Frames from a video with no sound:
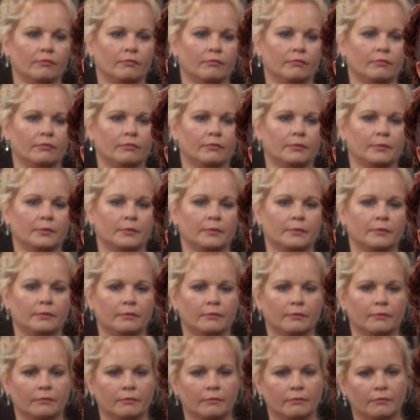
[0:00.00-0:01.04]

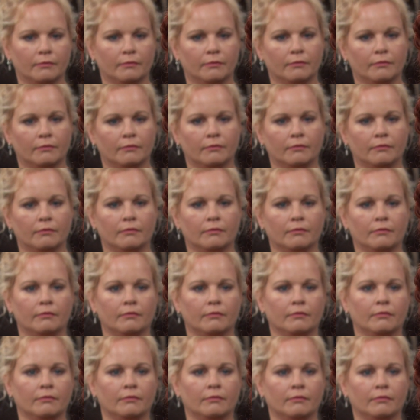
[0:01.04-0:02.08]

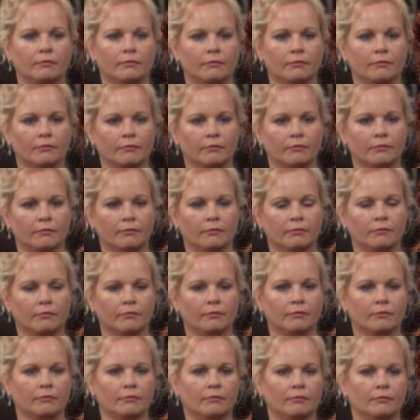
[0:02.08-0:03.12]

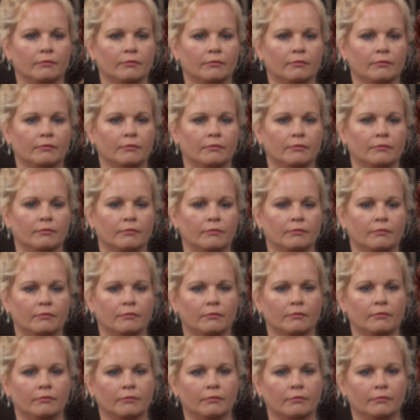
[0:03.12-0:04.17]

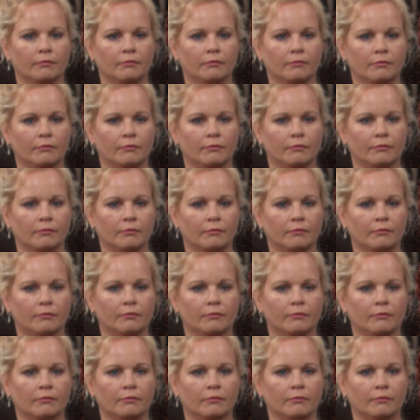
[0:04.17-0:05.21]

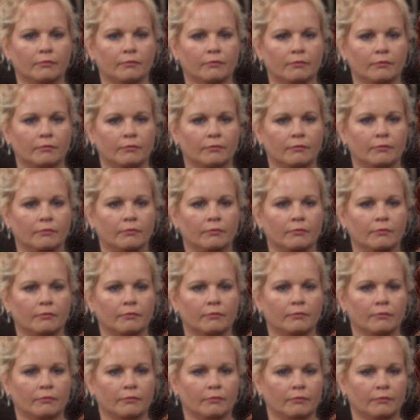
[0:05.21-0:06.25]

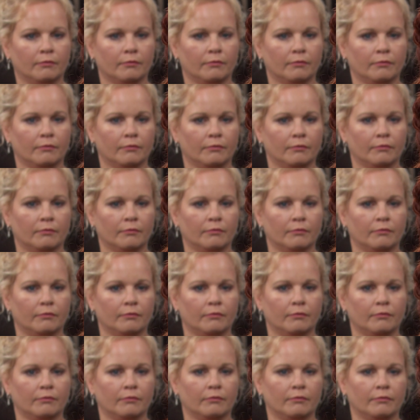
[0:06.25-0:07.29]

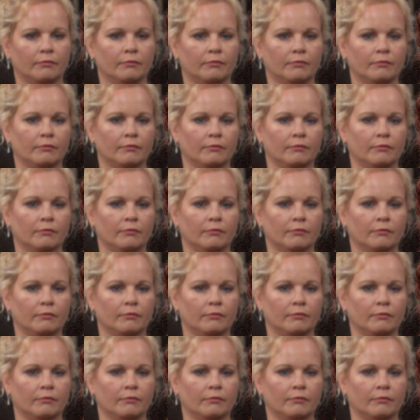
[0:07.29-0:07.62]
(silent)